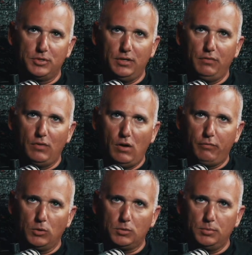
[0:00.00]
of law
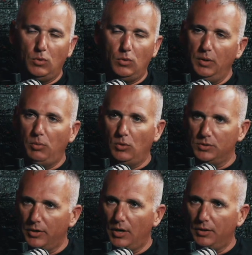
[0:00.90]
enforcement only pulls
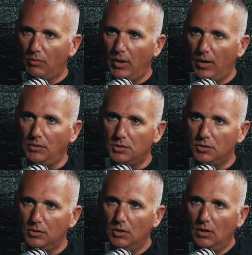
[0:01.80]
their gun at the range.
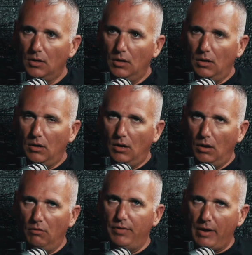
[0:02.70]

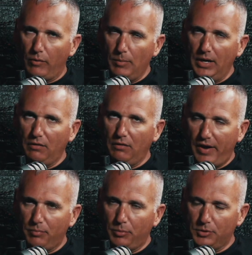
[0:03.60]
Of that remaining
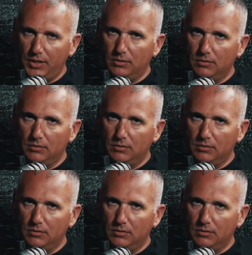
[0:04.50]
5%